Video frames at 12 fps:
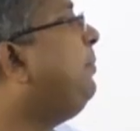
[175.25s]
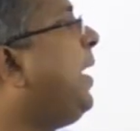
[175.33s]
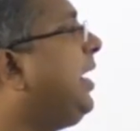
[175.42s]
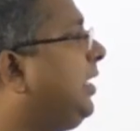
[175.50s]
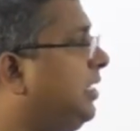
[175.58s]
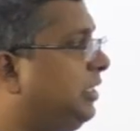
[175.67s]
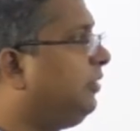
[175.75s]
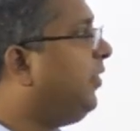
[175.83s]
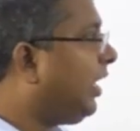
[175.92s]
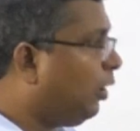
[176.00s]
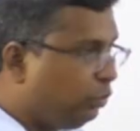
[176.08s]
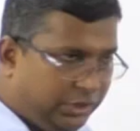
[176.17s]
and packaging,
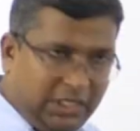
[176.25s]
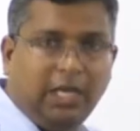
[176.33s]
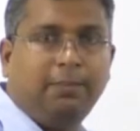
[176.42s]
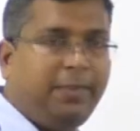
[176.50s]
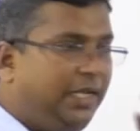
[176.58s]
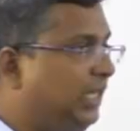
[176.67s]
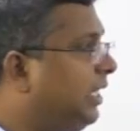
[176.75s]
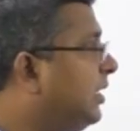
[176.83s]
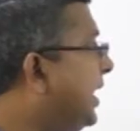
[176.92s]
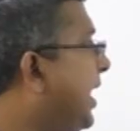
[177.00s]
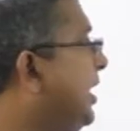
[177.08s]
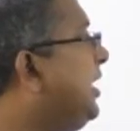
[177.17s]
warehousing,
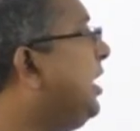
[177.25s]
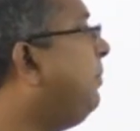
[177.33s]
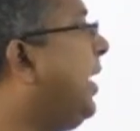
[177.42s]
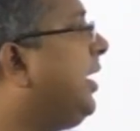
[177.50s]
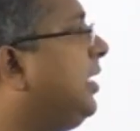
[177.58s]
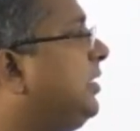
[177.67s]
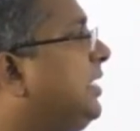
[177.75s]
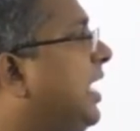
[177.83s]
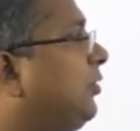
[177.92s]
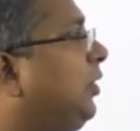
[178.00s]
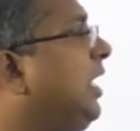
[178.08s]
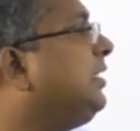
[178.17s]
materials handling and packaging,
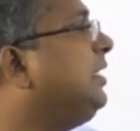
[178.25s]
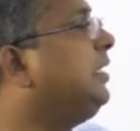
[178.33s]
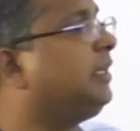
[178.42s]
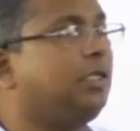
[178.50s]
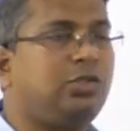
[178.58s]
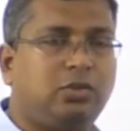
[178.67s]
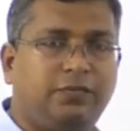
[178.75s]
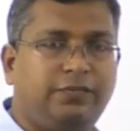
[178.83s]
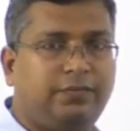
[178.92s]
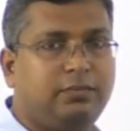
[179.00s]
as well as integration of